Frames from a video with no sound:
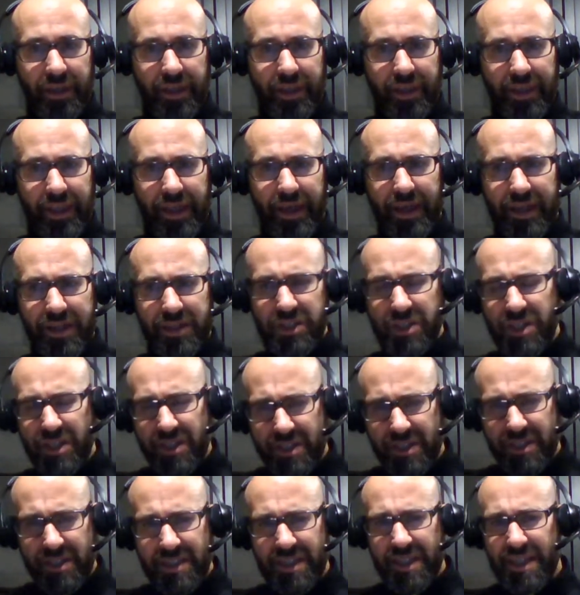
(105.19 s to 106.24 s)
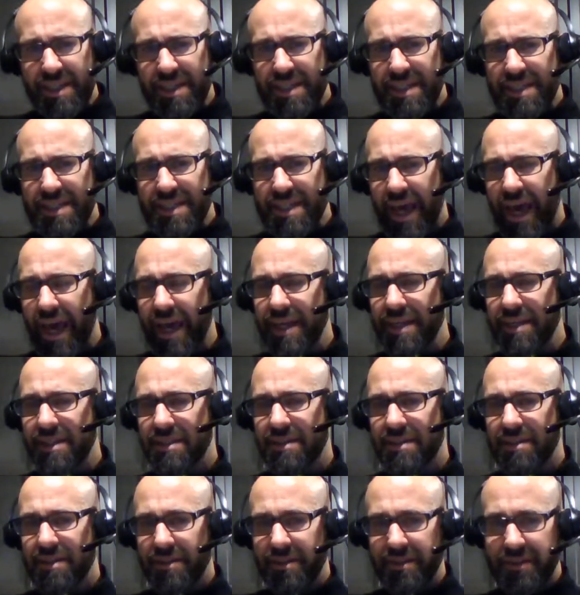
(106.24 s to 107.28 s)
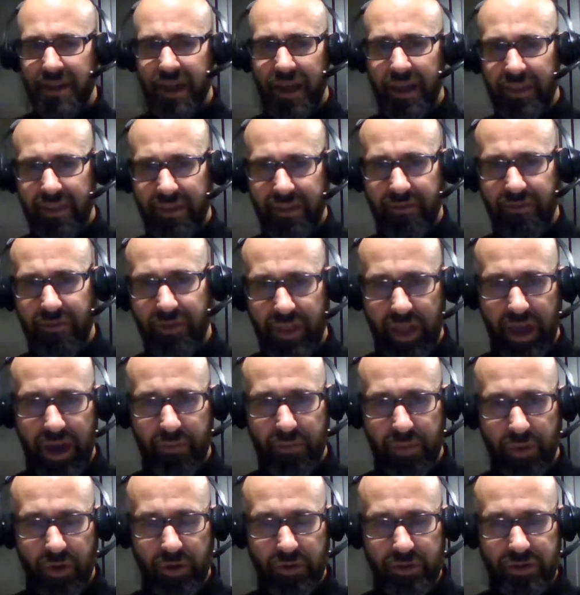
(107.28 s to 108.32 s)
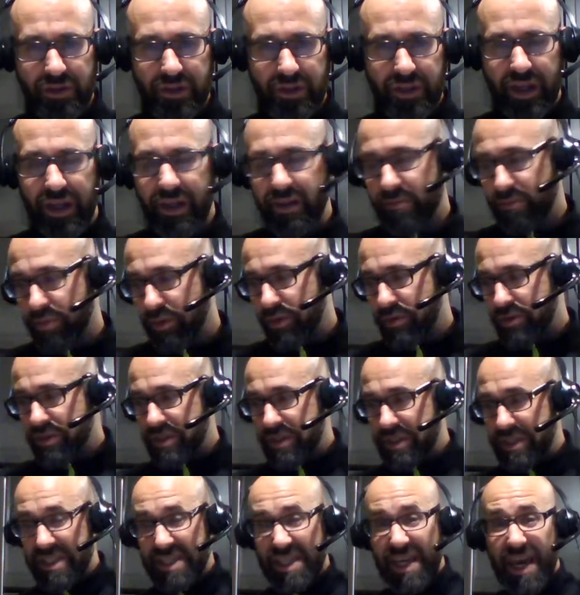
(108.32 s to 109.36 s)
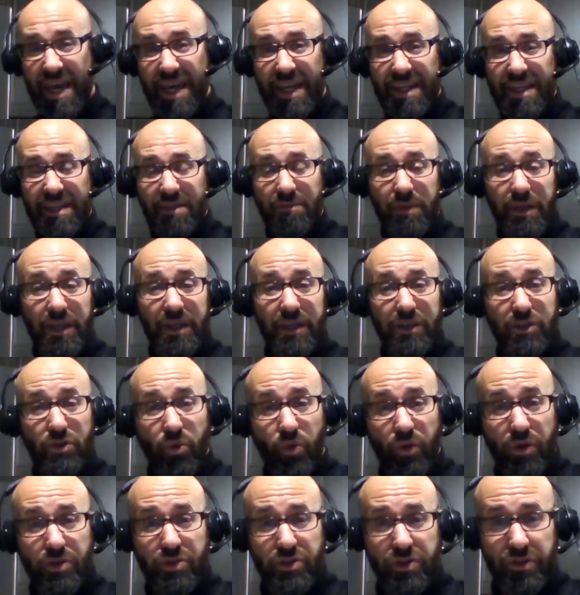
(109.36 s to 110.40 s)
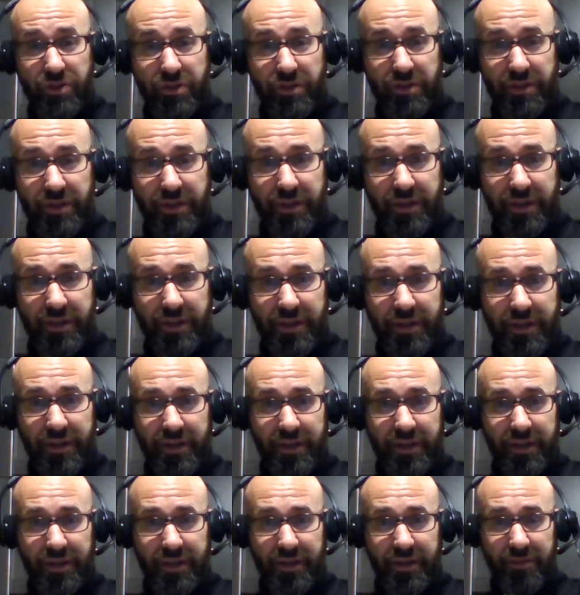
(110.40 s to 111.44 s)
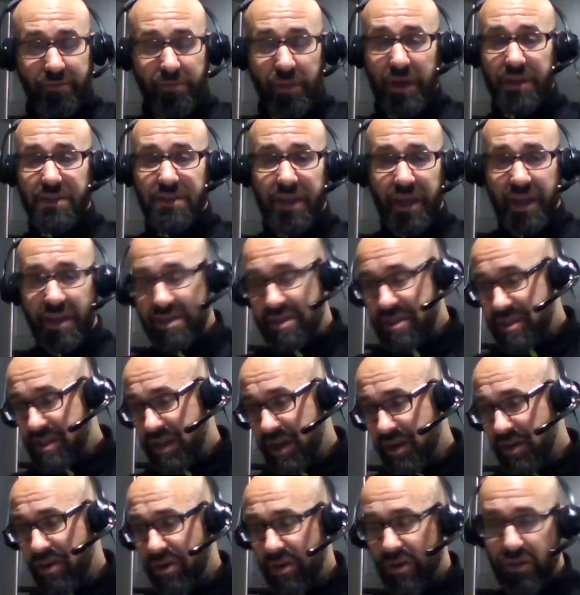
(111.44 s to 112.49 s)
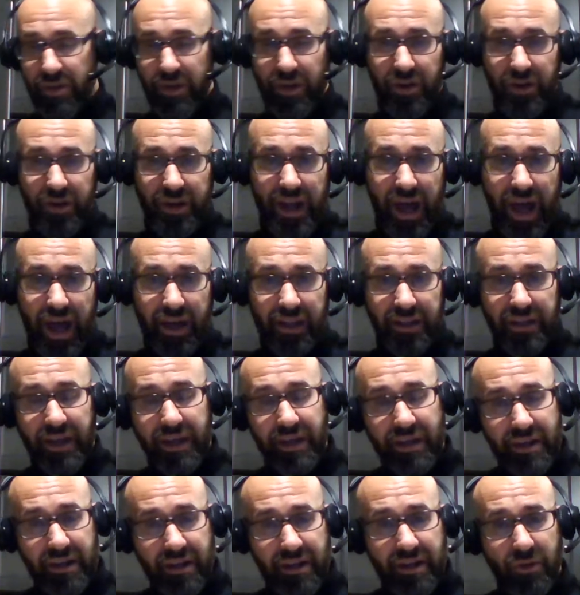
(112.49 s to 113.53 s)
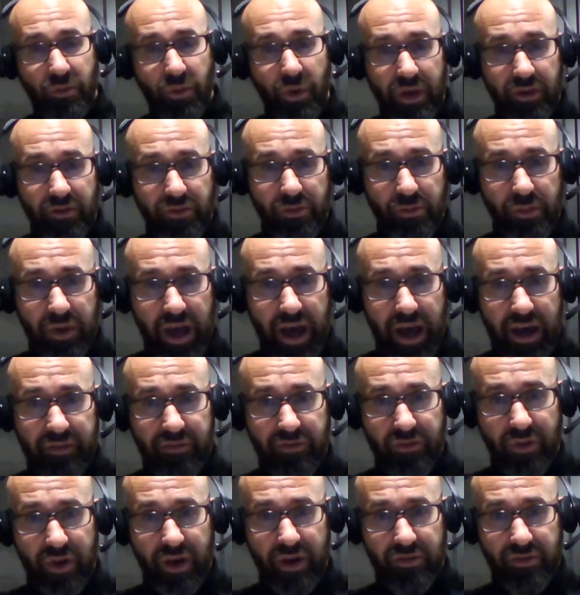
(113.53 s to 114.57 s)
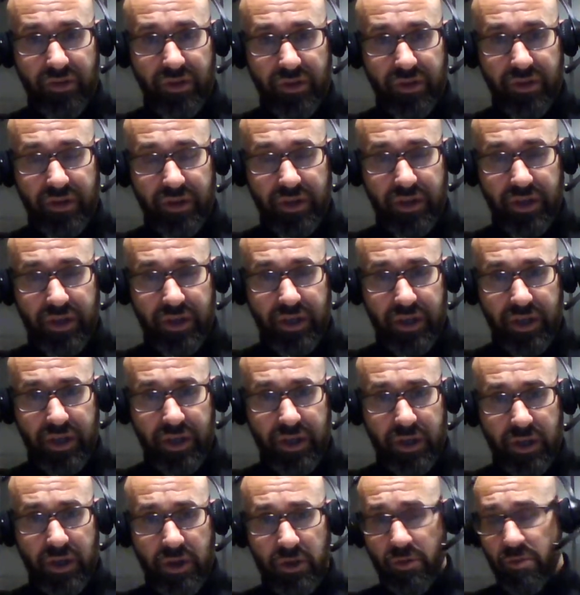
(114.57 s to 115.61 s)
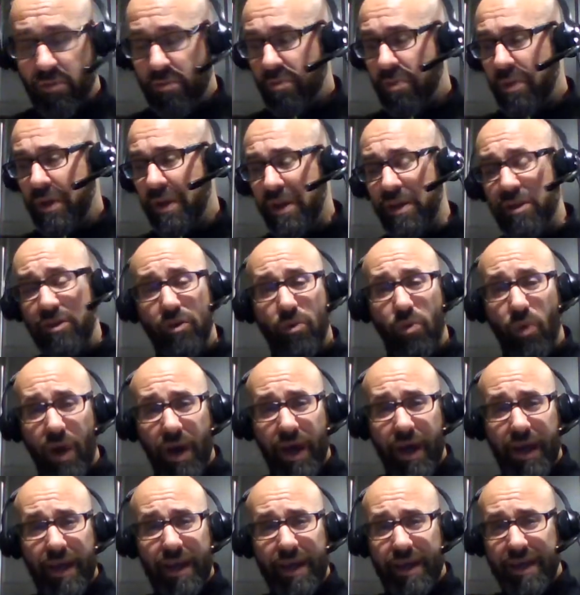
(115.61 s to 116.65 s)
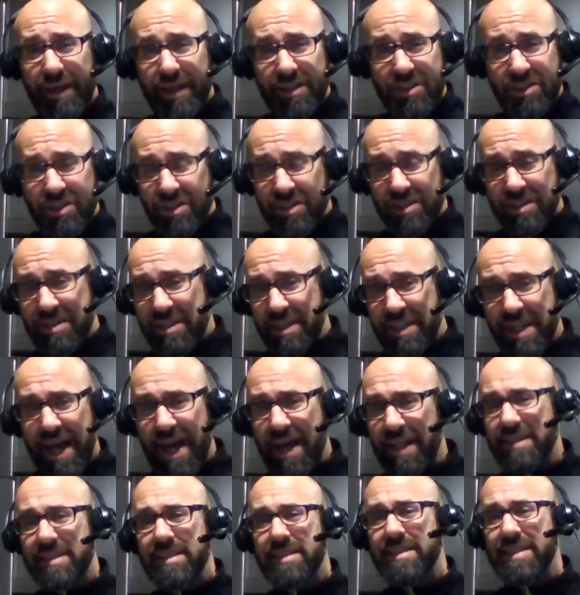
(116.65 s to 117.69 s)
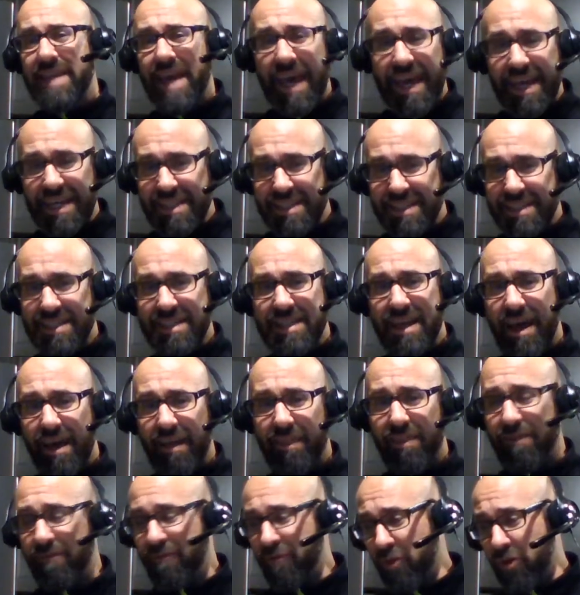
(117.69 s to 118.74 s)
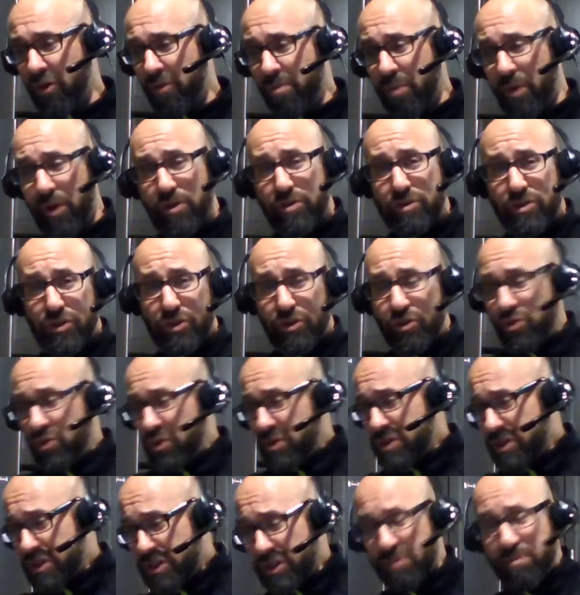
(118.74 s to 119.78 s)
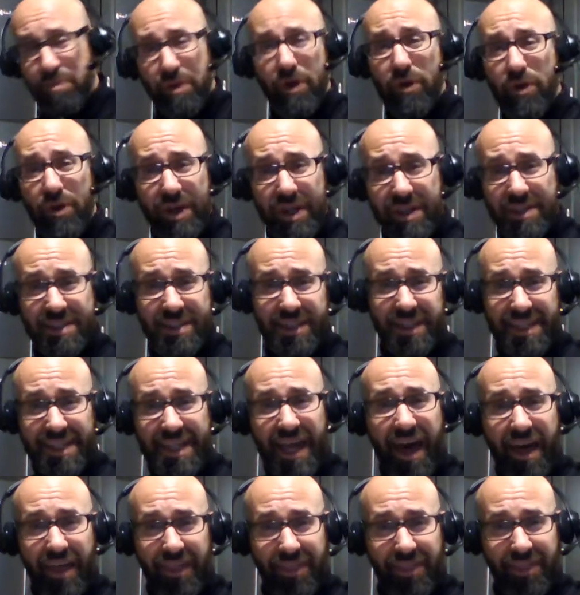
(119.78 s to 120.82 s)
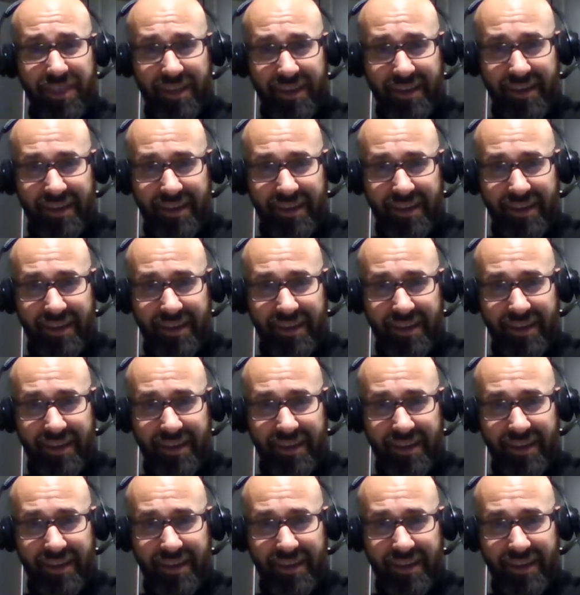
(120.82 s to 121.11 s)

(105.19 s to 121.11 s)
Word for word: then Jesus didn't taste death for that person. That person's dead and being tortured. Best case scenario, they're annihilated and away from God forever. But either way, Jesus did not taste death for a person who is experiencing death.